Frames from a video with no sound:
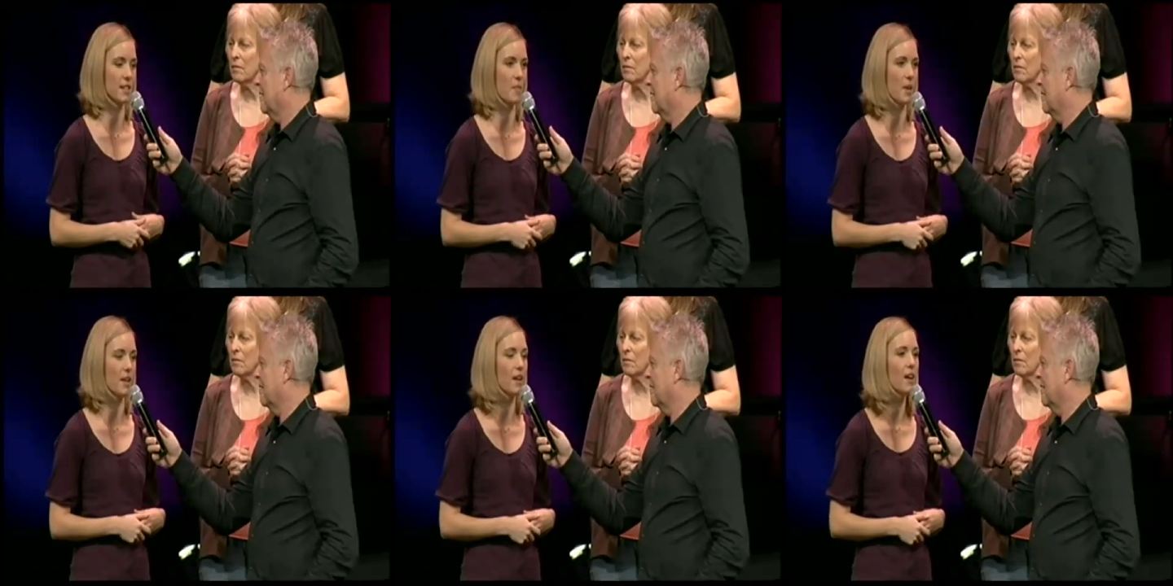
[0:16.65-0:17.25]
Speaker 1: system.
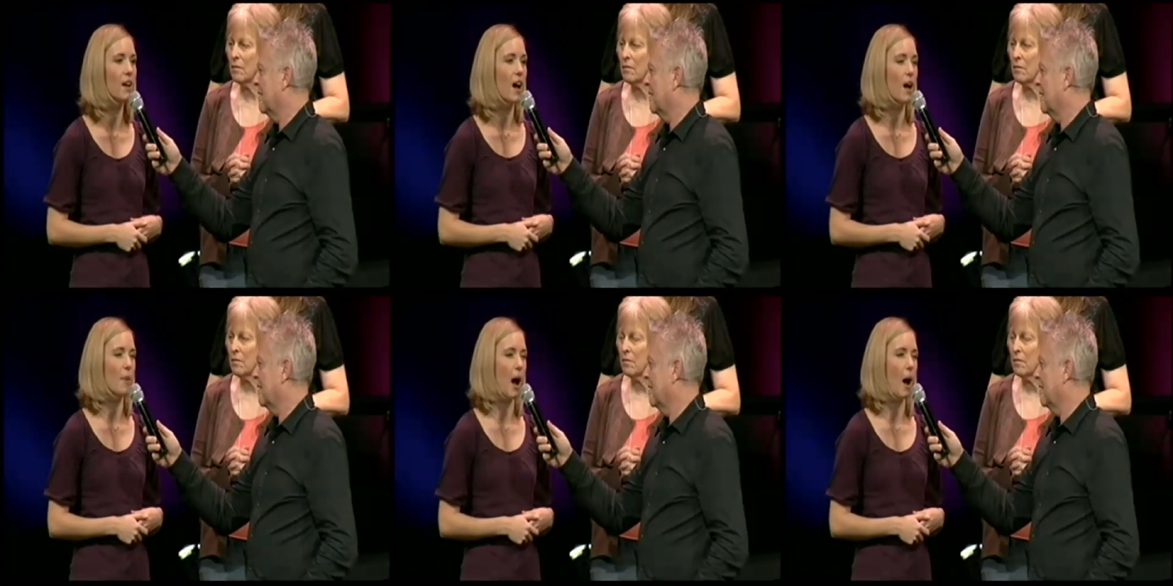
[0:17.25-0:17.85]
And
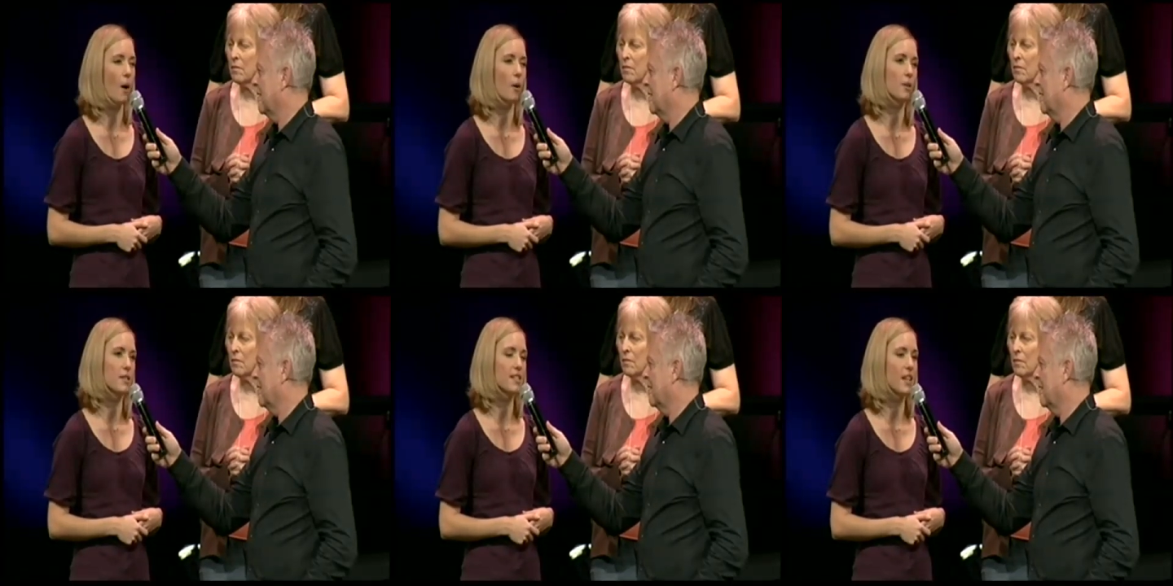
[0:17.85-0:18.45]

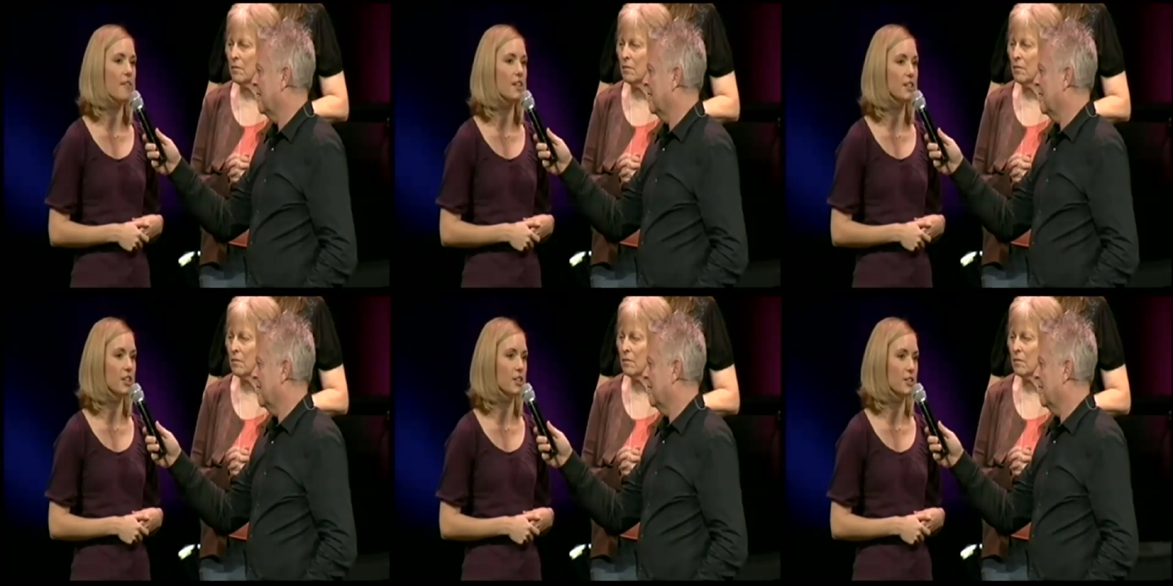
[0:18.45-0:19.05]
about
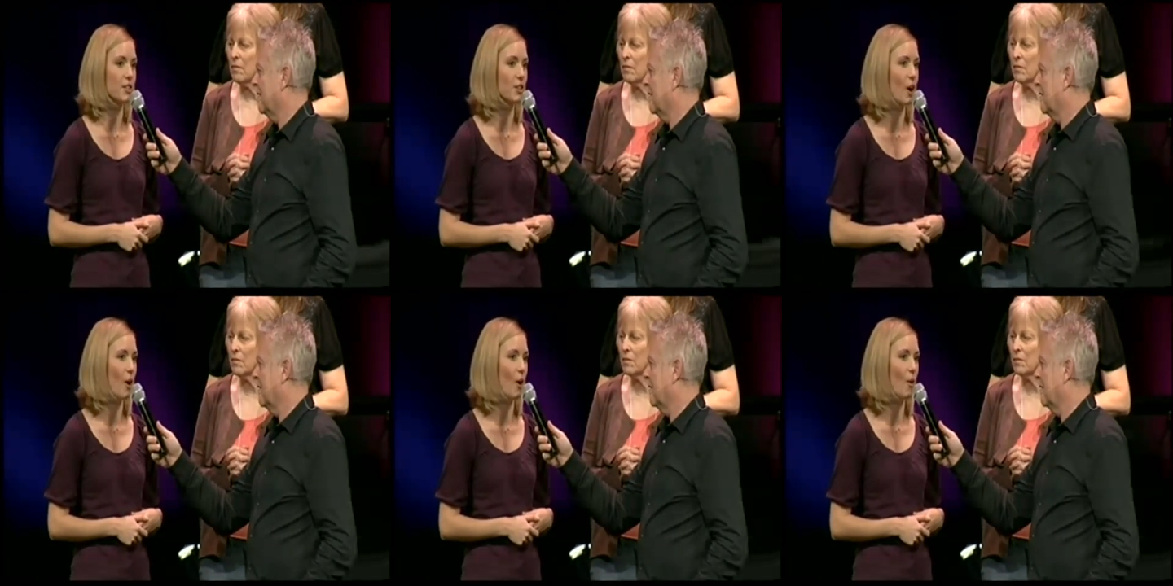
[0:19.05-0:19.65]
seven years
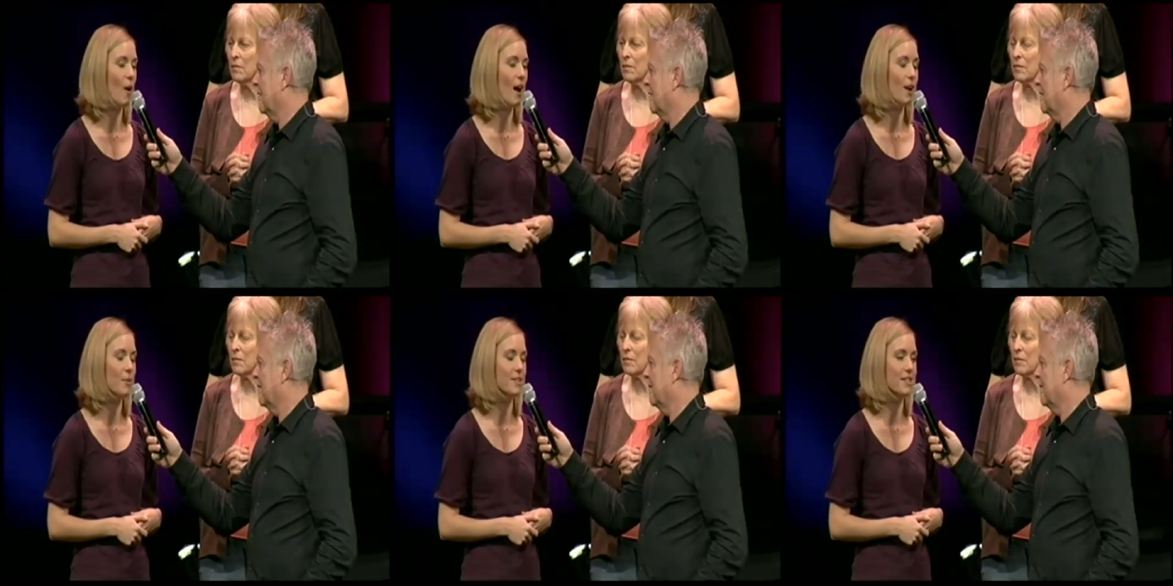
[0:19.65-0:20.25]
ago,
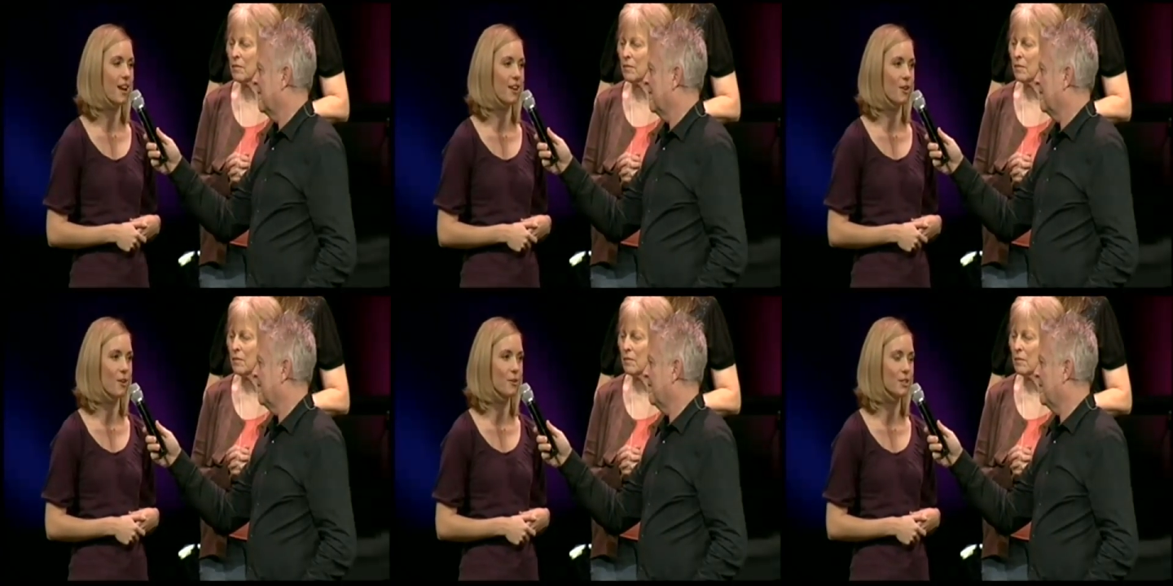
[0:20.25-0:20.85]
I was
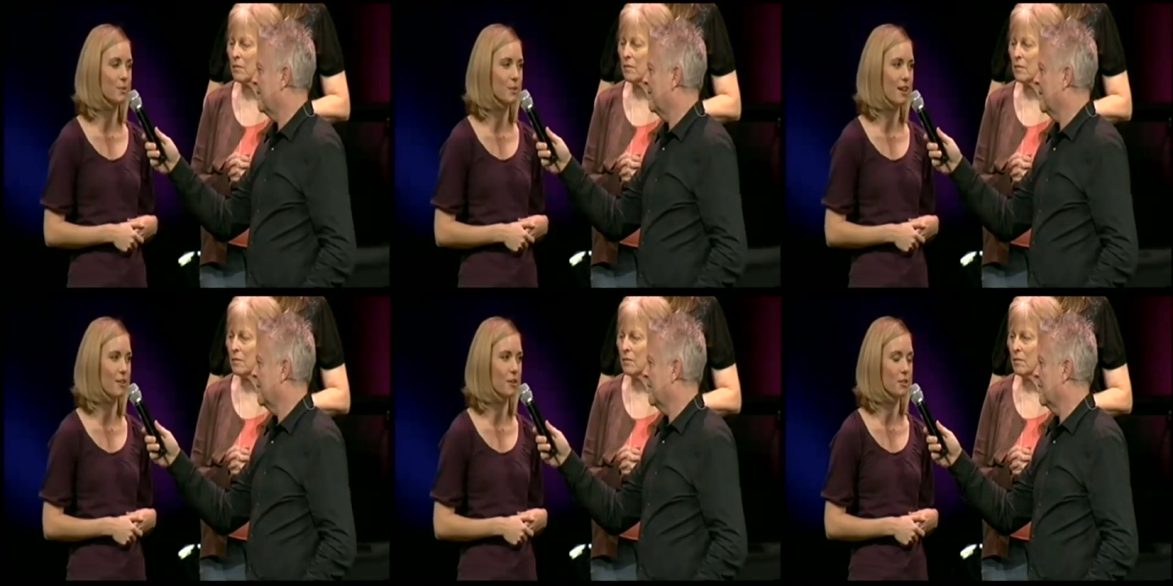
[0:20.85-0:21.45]
diagnosed
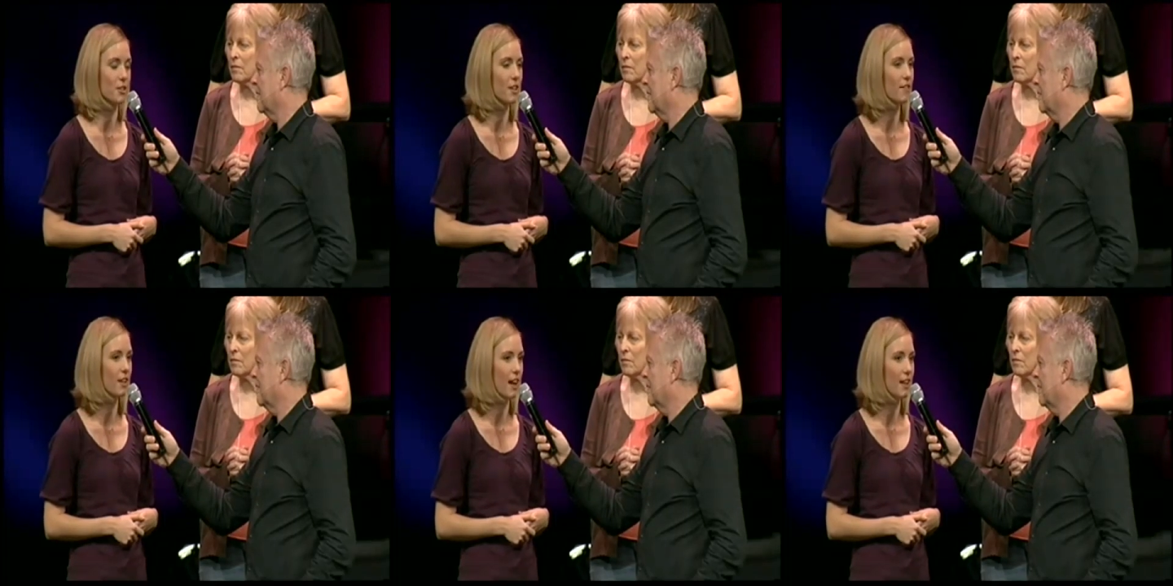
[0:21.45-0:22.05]
with
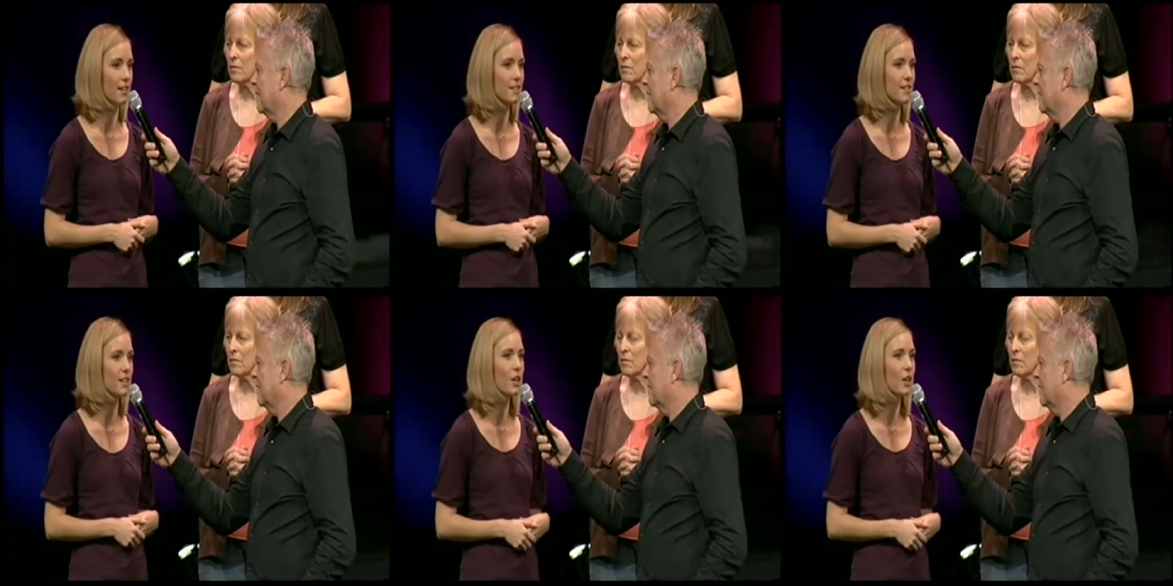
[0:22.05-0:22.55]
ulcerative colitis,